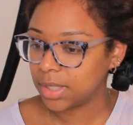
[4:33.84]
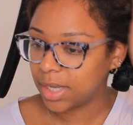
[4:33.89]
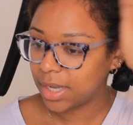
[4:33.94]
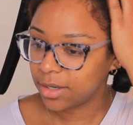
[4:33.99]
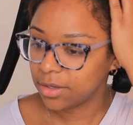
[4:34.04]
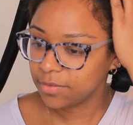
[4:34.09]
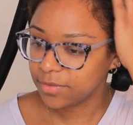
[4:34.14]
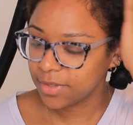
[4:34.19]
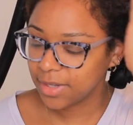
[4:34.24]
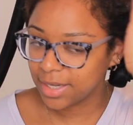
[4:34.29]

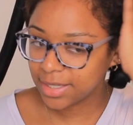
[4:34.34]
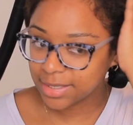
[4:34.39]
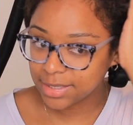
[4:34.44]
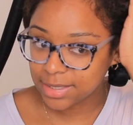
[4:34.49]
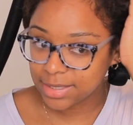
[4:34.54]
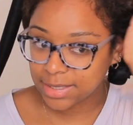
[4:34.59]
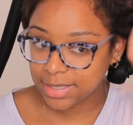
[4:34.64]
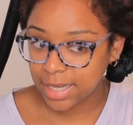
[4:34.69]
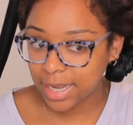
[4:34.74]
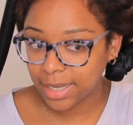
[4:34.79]
I don't feel like
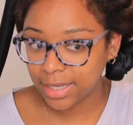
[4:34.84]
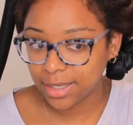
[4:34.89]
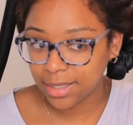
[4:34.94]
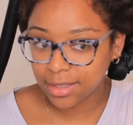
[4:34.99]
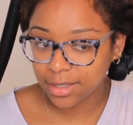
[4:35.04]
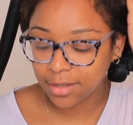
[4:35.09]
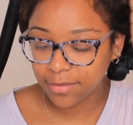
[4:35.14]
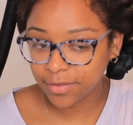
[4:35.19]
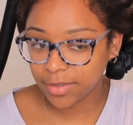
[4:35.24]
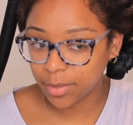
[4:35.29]
it's tight
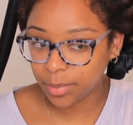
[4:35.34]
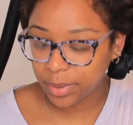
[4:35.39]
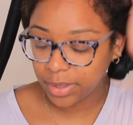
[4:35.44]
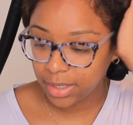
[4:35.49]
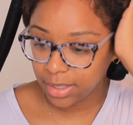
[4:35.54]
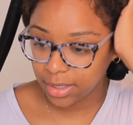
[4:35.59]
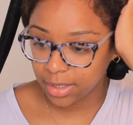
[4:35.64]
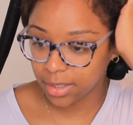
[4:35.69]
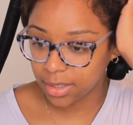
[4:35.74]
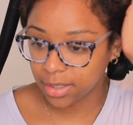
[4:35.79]
enough up
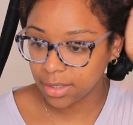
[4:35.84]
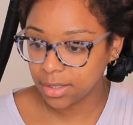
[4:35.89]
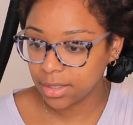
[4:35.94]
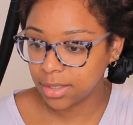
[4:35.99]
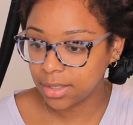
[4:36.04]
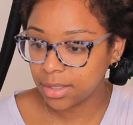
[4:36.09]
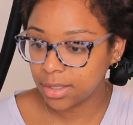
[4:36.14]
here.